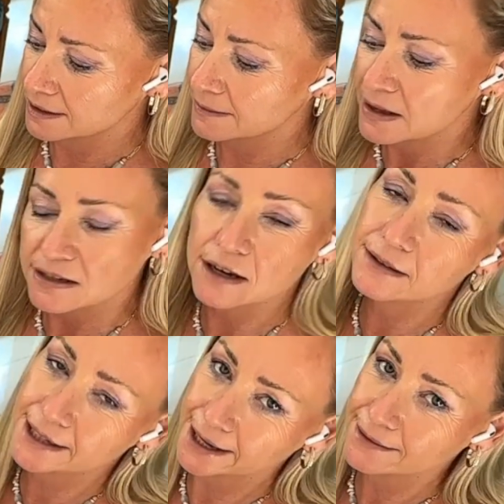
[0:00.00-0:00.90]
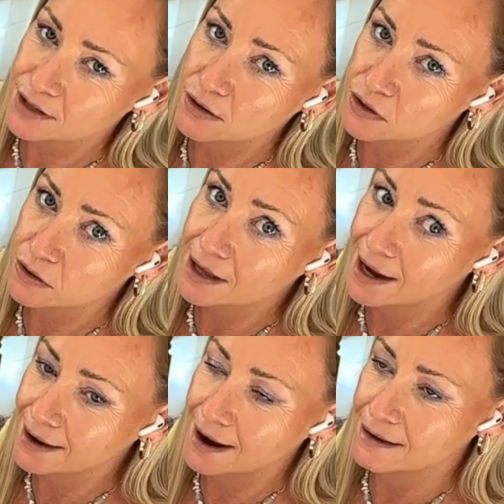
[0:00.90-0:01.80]
you know, so yeah, don't do
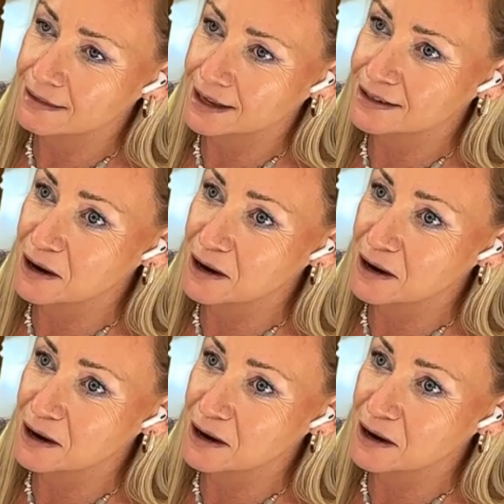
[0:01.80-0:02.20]
that kind of thing.